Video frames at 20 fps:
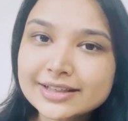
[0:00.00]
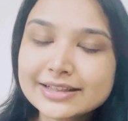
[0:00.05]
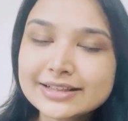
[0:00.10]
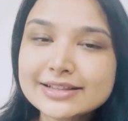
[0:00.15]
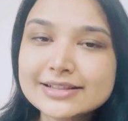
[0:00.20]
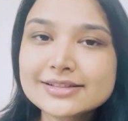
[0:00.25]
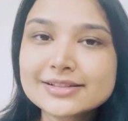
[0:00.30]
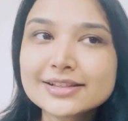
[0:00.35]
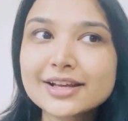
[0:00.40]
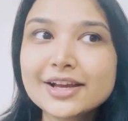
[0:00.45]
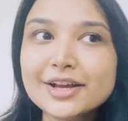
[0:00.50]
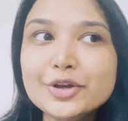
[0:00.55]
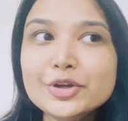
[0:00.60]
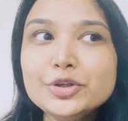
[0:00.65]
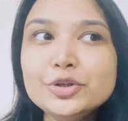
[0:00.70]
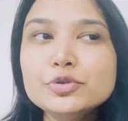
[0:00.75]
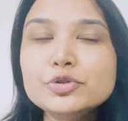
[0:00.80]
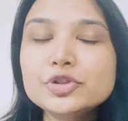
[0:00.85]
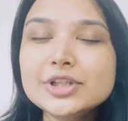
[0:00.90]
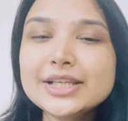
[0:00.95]
It is
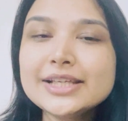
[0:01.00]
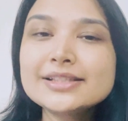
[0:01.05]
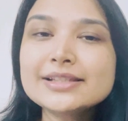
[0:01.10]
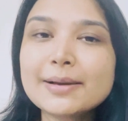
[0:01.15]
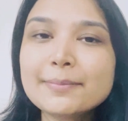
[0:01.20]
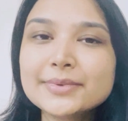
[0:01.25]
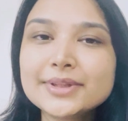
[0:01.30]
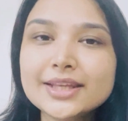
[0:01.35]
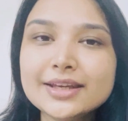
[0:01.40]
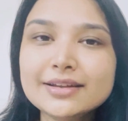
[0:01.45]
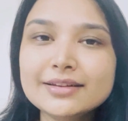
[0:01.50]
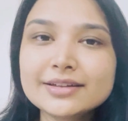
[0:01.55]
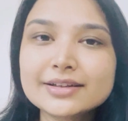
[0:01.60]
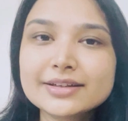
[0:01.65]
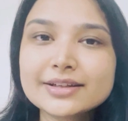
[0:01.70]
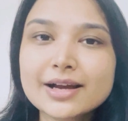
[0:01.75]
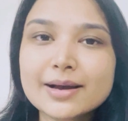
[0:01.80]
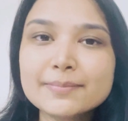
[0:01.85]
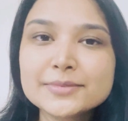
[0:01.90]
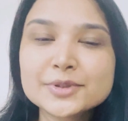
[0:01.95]
usually something
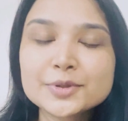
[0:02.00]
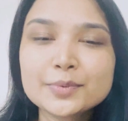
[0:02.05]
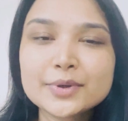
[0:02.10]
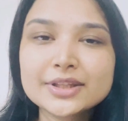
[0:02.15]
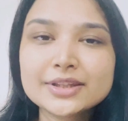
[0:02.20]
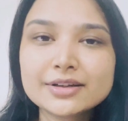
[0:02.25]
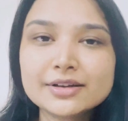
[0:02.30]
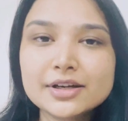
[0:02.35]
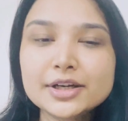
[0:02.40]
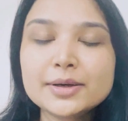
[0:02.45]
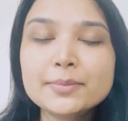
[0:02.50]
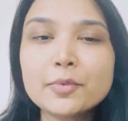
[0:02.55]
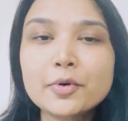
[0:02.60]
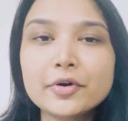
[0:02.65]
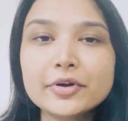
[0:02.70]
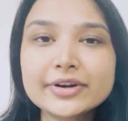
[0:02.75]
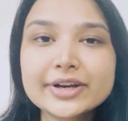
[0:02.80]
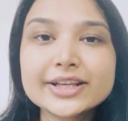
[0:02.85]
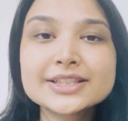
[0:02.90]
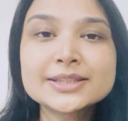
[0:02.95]
that comes with a little
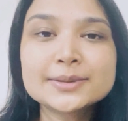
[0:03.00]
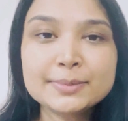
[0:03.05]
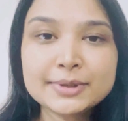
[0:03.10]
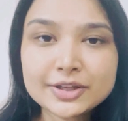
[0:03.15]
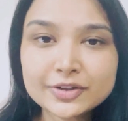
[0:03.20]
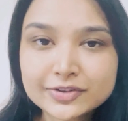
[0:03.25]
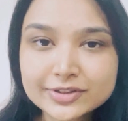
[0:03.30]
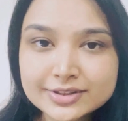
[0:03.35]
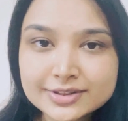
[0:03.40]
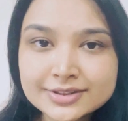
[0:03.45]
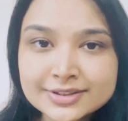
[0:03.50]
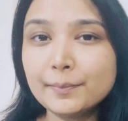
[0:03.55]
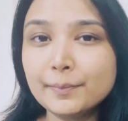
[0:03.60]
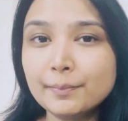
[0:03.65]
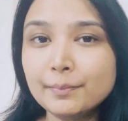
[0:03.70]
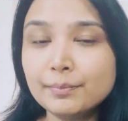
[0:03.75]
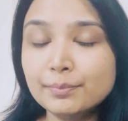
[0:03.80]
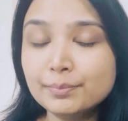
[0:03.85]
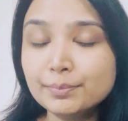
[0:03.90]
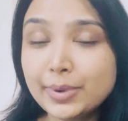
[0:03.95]
more experience,
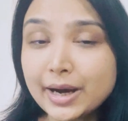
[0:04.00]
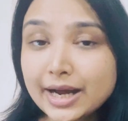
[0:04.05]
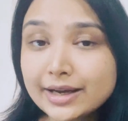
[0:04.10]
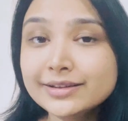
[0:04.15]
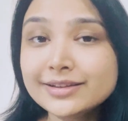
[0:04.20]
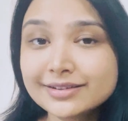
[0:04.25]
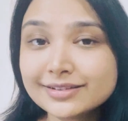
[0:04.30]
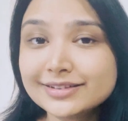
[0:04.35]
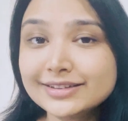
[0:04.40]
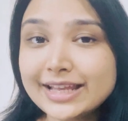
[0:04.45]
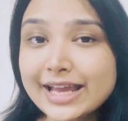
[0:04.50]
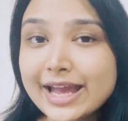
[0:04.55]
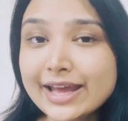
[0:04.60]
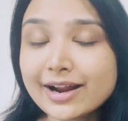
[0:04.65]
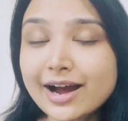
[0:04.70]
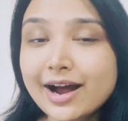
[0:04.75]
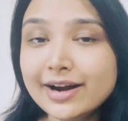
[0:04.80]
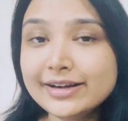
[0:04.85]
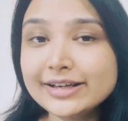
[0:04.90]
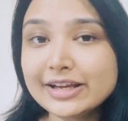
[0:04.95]
but there
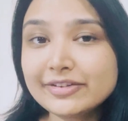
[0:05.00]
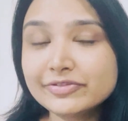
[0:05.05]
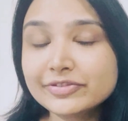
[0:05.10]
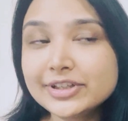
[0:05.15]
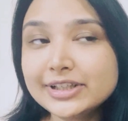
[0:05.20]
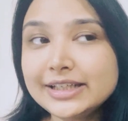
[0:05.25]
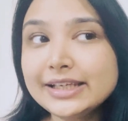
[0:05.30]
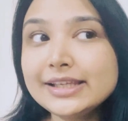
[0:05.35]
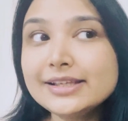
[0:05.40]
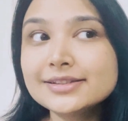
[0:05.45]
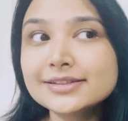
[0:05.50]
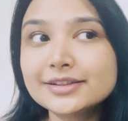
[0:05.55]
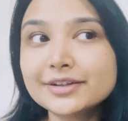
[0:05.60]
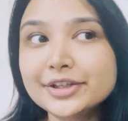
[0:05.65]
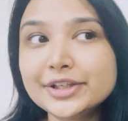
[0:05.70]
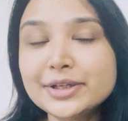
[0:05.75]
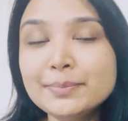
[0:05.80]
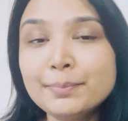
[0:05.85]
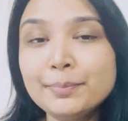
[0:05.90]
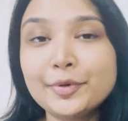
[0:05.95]
are definitely
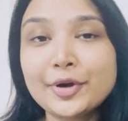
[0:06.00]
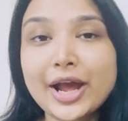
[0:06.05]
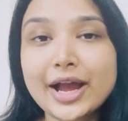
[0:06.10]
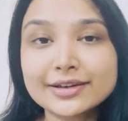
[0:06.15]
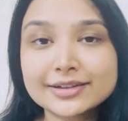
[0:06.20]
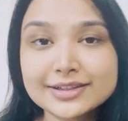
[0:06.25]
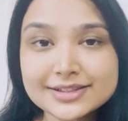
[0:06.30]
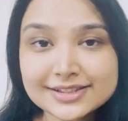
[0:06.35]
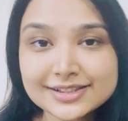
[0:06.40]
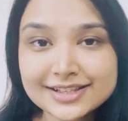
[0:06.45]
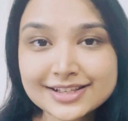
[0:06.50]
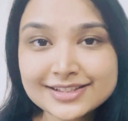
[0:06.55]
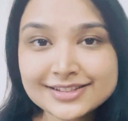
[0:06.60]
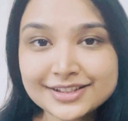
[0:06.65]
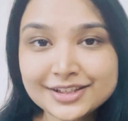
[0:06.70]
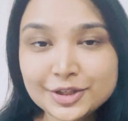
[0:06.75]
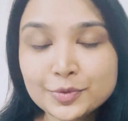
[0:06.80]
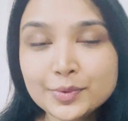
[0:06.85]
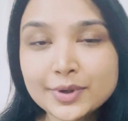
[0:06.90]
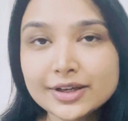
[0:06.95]
certain practices
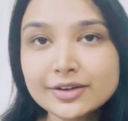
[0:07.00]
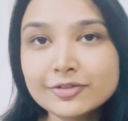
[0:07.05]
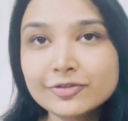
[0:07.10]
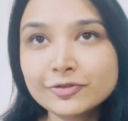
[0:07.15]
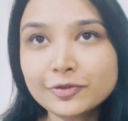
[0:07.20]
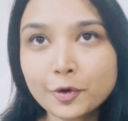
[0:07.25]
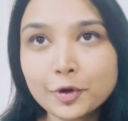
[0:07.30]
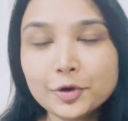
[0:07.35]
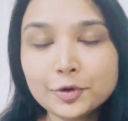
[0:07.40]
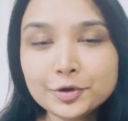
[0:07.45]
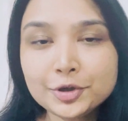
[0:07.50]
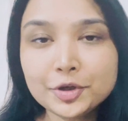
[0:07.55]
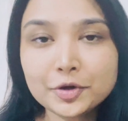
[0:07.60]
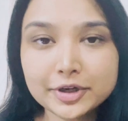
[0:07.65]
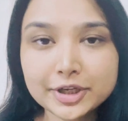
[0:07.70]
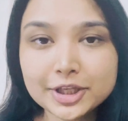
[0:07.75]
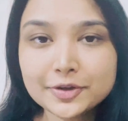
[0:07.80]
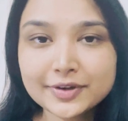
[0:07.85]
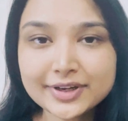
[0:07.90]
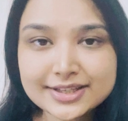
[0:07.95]
that you can follow
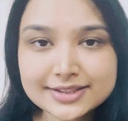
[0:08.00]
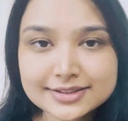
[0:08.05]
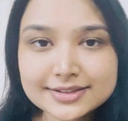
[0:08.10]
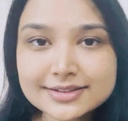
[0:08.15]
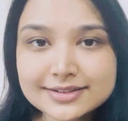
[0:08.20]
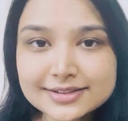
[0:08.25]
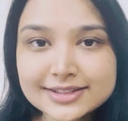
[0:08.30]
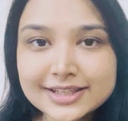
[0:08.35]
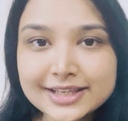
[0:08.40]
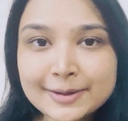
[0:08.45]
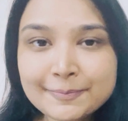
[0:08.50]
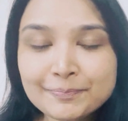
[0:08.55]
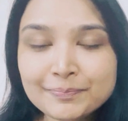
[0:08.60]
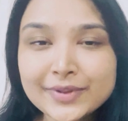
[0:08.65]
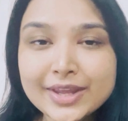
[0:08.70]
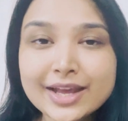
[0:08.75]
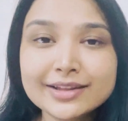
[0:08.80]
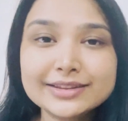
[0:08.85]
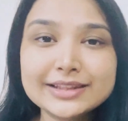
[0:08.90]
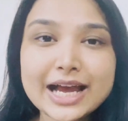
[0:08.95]
during your residency
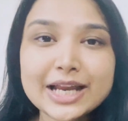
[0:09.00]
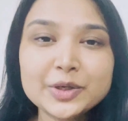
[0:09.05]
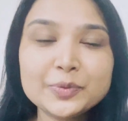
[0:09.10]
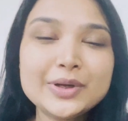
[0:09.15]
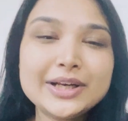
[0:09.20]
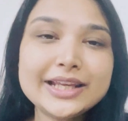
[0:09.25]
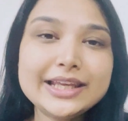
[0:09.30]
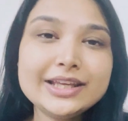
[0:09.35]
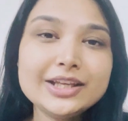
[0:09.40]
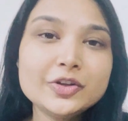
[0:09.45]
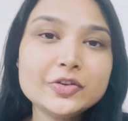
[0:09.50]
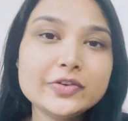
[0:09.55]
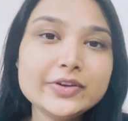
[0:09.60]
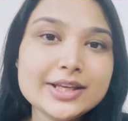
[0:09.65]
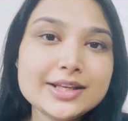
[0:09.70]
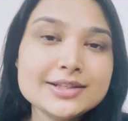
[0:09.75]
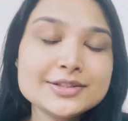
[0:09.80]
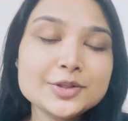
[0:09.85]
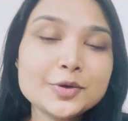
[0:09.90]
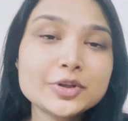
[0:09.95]
that will
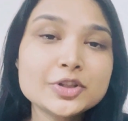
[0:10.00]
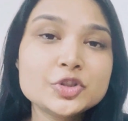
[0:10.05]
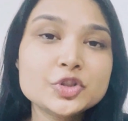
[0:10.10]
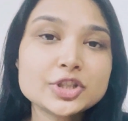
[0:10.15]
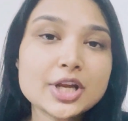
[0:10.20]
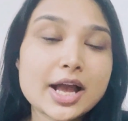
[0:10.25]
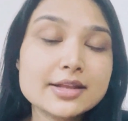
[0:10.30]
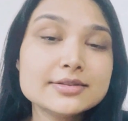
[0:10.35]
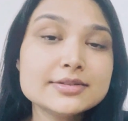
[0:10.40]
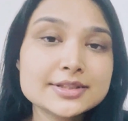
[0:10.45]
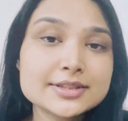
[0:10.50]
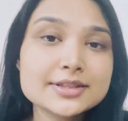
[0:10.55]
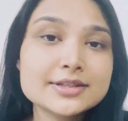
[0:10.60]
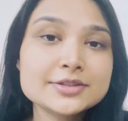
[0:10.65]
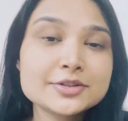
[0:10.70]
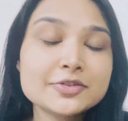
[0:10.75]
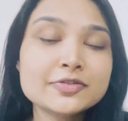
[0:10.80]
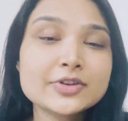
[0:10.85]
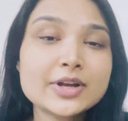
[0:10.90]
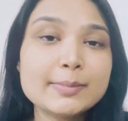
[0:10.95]
increase your
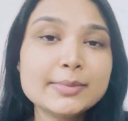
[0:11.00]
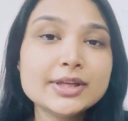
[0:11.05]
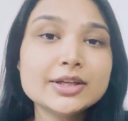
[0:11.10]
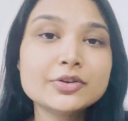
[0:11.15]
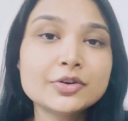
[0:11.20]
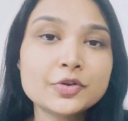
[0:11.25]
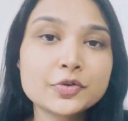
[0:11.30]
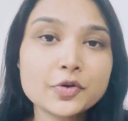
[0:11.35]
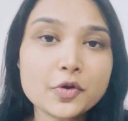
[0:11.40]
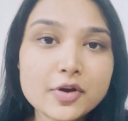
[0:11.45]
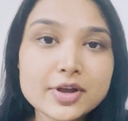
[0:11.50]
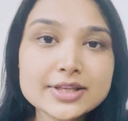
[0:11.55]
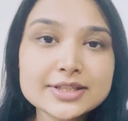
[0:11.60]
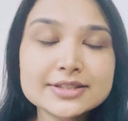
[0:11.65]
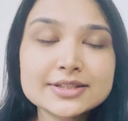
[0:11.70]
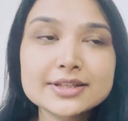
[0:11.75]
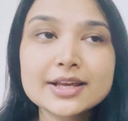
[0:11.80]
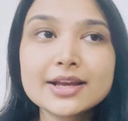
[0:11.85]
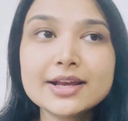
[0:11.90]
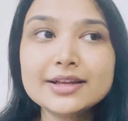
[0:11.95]
chances of coming
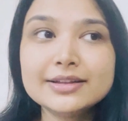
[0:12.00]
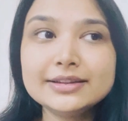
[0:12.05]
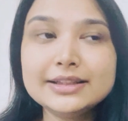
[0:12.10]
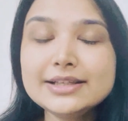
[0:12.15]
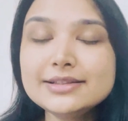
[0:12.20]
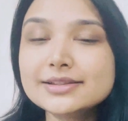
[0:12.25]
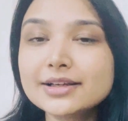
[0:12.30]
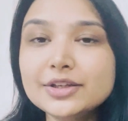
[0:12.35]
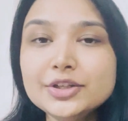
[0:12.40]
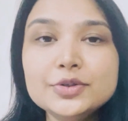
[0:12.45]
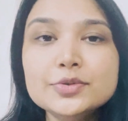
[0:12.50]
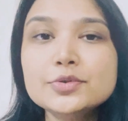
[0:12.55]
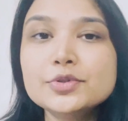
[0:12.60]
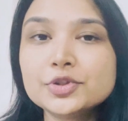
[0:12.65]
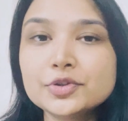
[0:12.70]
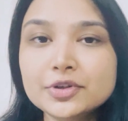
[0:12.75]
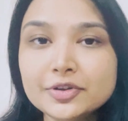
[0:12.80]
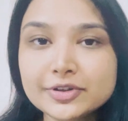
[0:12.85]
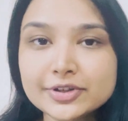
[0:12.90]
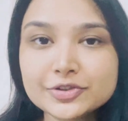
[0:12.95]
across these
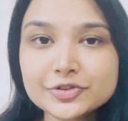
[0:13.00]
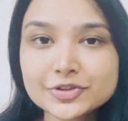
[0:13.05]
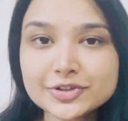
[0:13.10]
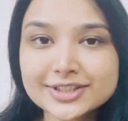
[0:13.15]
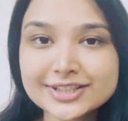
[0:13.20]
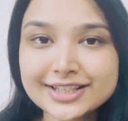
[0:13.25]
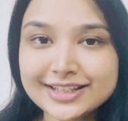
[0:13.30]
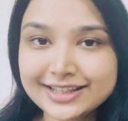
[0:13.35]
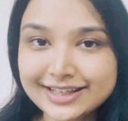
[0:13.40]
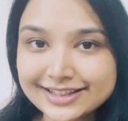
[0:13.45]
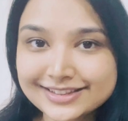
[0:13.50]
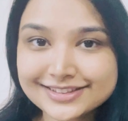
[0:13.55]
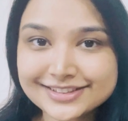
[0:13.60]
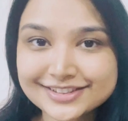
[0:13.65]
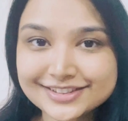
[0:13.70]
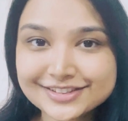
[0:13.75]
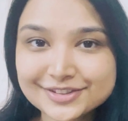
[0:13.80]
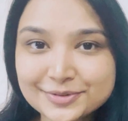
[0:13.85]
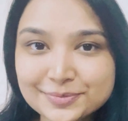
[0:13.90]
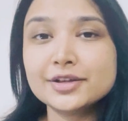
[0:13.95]
unusual or interesting
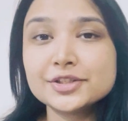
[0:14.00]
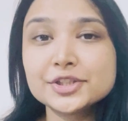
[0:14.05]
cases.